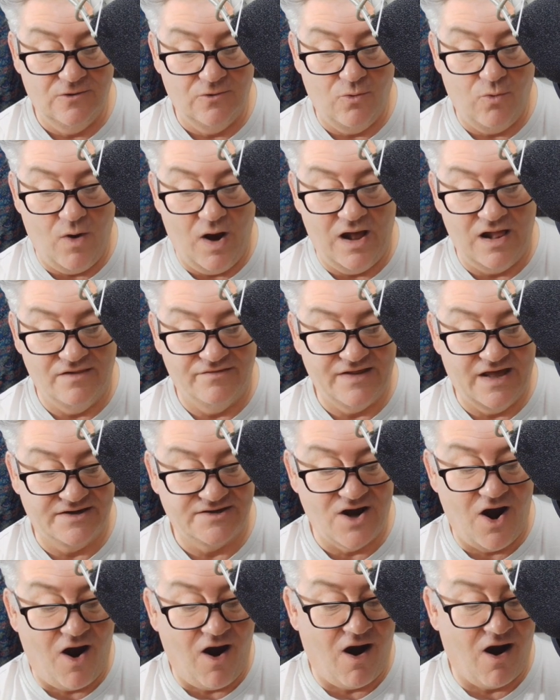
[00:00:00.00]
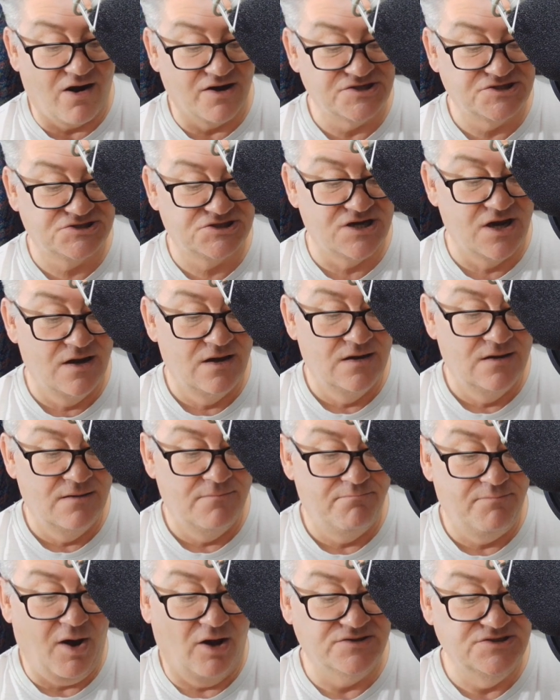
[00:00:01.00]
while that harsh,
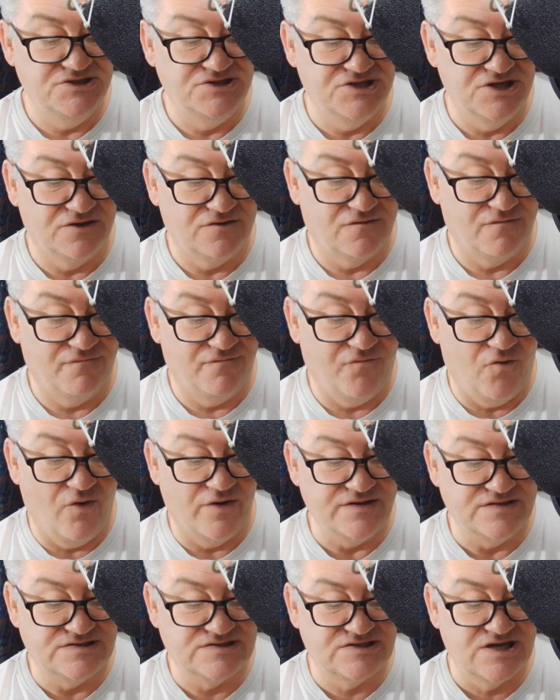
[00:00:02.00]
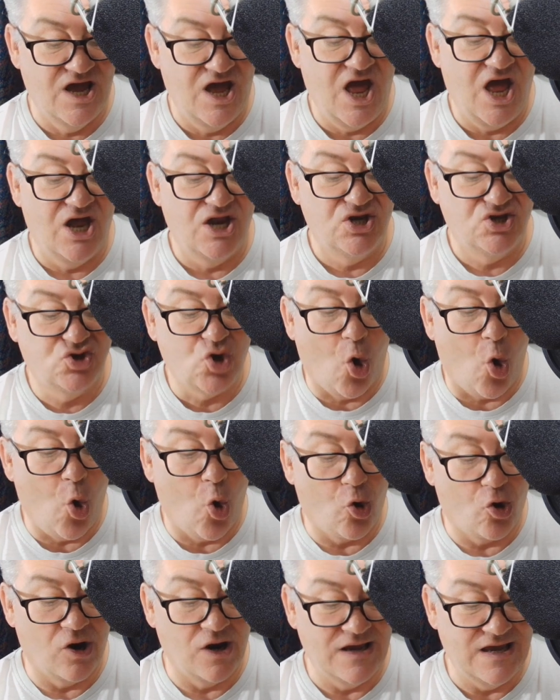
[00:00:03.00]
pungent voice
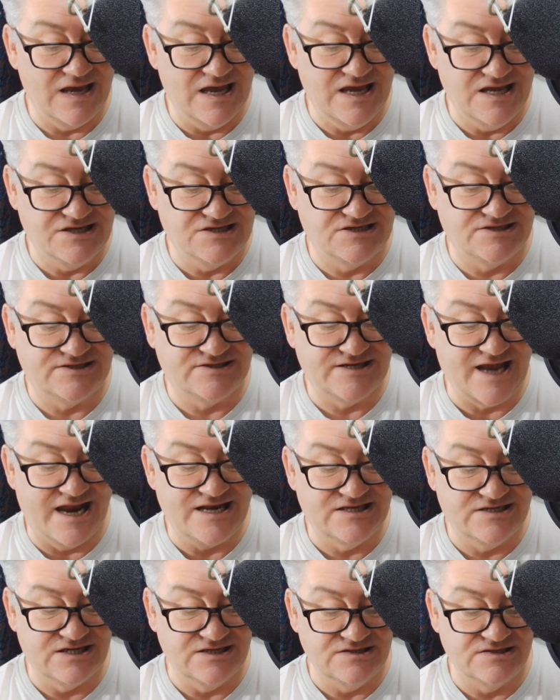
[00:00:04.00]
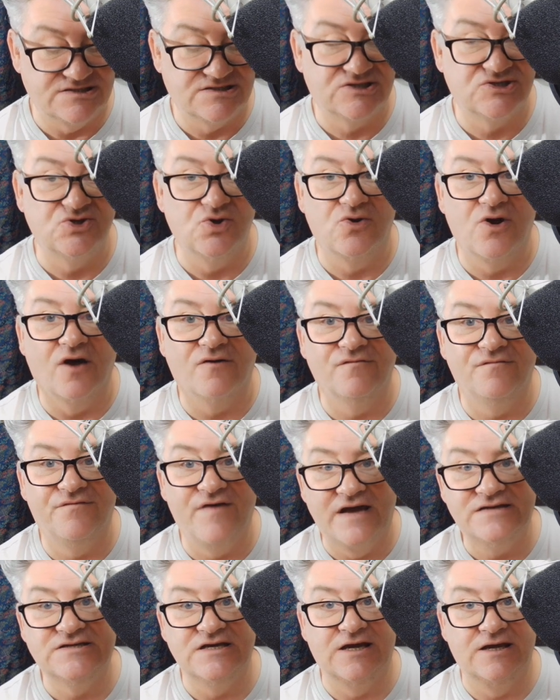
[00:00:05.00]
tore each sentence to
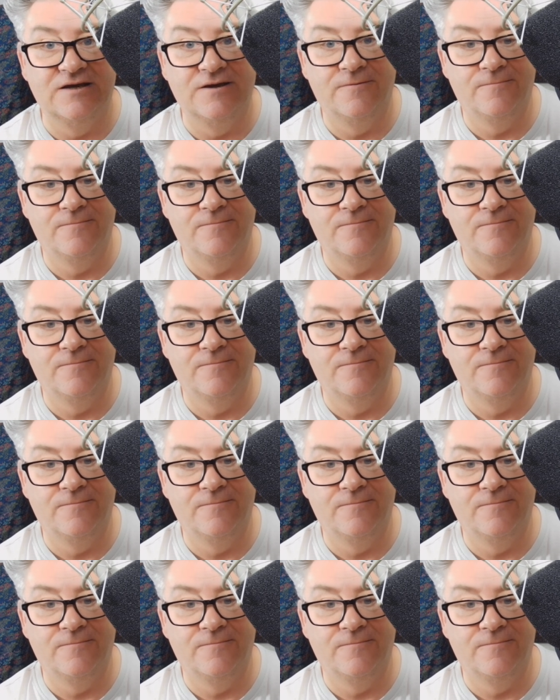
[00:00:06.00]
confetti.